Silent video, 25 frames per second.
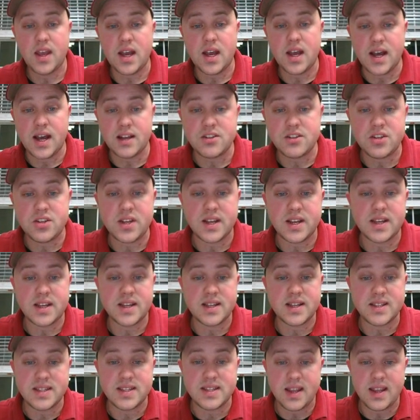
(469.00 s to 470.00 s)
Check
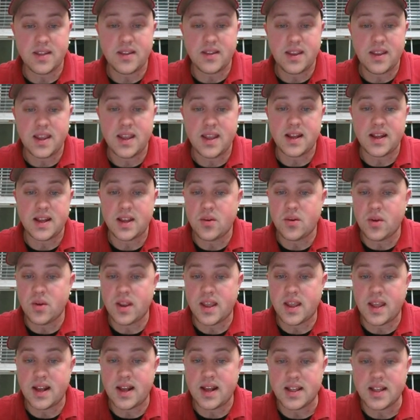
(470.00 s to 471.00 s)
daily and
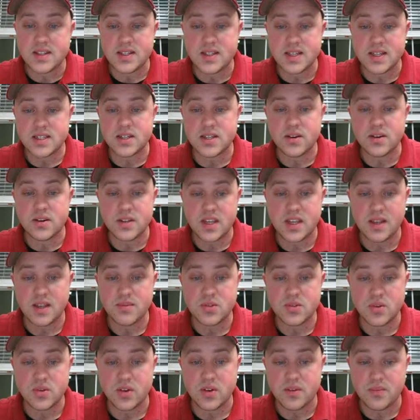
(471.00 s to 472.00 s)
irrigate as necessary to keep
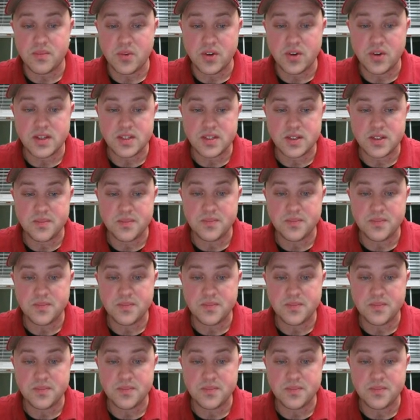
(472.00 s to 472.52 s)
soil moist.